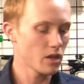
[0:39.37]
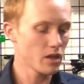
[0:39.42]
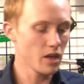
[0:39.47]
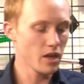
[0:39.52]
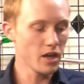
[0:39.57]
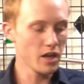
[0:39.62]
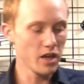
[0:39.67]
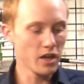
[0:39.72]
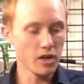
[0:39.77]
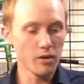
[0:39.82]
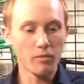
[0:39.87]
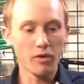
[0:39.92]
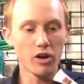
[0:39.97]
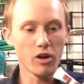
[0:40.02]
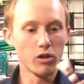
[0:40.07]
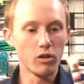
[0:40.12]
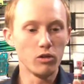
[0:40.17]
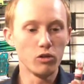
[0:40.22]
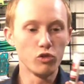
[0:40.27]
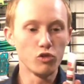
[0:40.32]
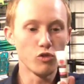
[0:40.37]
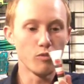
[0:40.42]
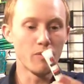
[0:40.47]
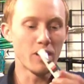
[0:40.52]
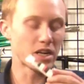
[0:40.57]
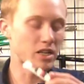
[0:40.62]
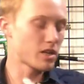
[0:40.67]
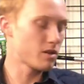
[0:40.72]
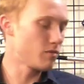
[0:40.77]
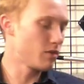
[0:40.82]
And a bottle of lube,
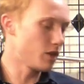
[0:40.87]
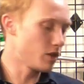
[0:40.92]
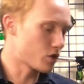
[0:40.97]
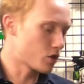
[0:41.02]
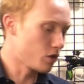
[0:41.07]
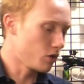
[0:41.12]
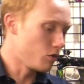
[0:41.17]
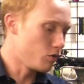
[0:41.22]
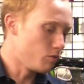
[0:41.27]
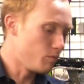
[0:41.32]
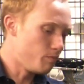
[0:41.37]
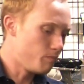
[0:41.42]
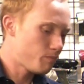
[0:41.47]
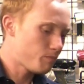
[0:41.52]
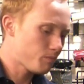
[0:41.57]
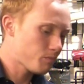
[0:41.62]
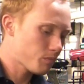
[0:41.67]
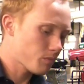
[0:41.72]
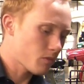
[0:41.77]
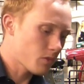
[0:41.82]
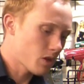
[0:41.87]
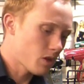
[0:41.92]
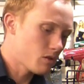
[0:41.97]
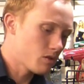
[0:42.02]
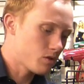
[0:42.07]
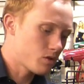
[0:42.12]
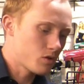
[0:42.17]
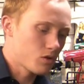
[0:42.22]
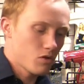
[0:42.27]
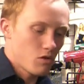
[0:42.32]
MacDev Militia Lube.
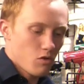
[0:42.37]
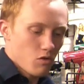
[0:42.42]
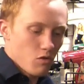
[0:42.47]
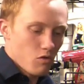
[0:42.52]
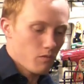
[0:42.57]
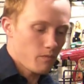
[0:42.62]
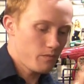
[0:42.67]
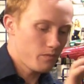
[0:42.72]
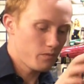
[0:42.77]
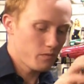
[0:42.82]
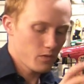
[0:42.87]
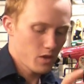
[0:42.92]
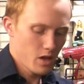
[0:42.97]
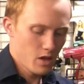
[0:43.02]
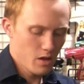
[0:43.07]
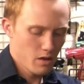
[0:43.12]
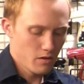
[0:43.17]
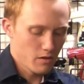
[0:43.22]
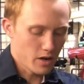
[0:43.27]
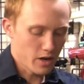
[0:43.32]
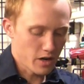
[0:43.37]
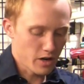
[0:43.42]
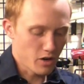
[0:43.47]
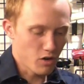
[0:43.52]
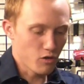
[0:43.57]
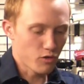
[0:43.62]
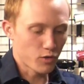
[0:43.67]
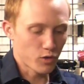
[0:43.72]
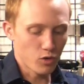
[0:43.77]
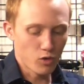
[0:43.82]
So, not going to
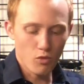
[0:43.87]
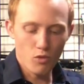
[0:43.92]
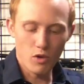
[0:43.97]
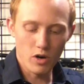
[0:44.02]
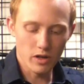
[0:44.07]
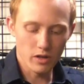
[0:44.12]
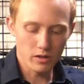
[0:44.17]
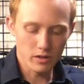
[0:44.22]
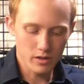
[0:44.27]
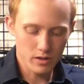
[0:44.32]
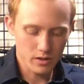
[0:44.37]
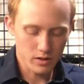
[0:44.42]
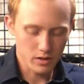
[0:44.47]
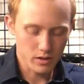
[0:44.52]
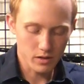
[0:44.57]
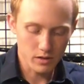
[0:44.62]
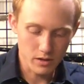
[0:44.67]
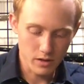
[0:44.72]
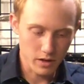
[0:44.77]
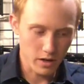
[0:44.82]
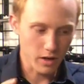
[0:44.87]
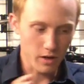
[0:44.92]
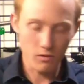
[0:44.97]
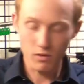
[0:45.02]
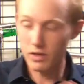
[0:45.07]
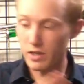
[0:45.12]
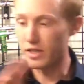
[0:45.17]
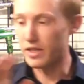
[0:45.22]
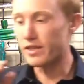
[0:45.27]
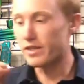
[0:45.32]
go through what else is, like,
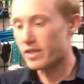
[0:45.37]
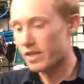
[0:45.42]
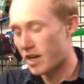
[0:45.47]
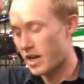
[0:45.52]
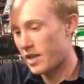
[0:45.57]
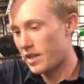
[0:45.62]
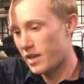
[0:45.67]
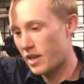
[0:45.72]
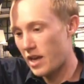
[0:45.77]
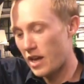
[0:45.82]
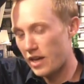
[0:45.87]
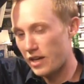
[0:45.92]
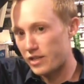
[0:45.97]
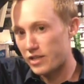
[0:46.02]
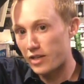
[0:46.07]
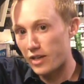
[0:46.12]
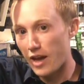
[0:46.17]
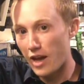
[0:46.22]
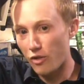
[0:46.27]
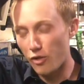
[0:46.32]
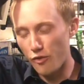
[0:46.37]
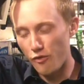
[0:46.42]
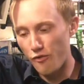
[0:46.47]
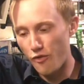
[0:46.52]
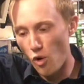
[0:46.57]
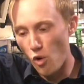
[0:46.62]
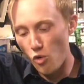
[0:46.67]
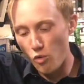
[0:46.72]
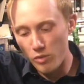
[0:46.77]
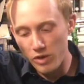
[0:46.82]
what's inside the case and how the
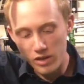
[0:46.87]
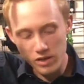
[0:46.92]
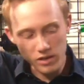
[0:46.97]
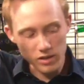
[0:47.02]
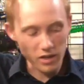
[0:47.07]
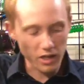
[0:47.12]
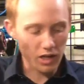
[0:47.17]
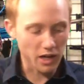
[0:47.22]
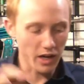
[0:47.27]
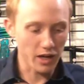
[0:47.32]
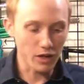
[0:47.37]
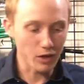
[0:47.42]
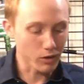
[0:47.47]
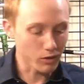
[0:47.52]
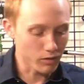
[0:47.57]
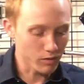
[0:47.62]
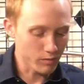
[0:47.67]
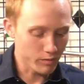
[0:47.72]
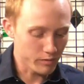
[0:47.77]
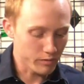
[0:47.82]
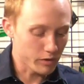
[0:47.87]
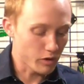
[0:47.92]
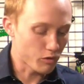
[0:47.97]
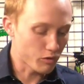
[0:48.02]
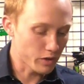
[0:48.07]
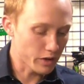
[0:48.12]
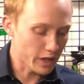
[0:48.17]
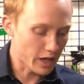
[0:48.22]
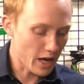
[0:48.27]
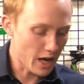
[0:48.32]
foam is. I don't
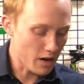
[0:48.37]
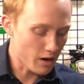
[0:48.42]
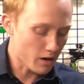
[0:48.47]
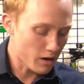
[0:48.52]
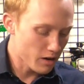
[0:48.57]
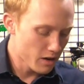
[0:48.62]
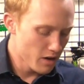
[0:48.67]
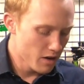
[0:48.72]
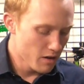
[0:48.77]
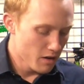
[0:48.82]
really care.